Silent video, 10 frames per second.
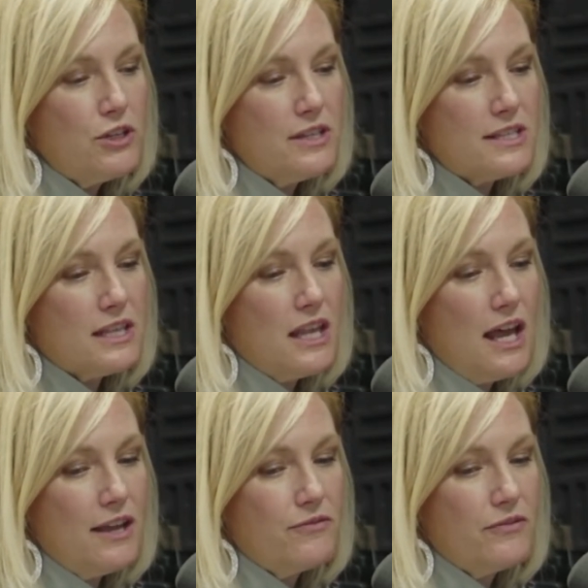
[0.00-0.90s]
this
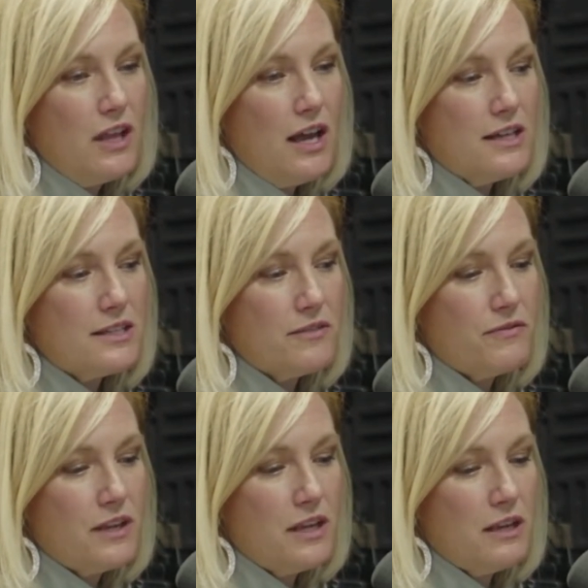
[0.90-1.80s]
life
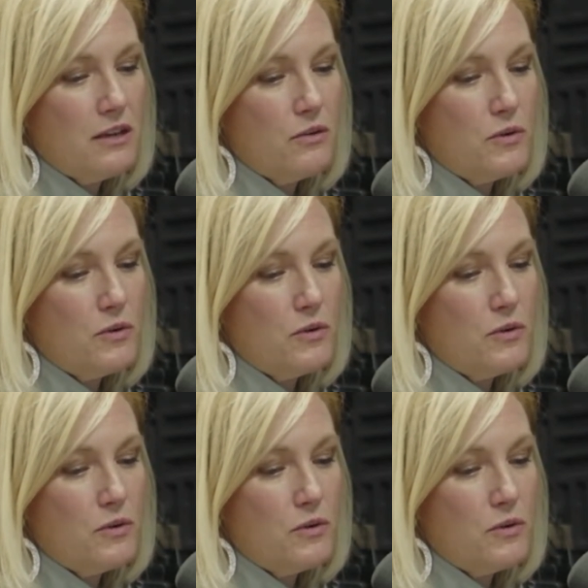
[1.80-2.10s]
philosophy,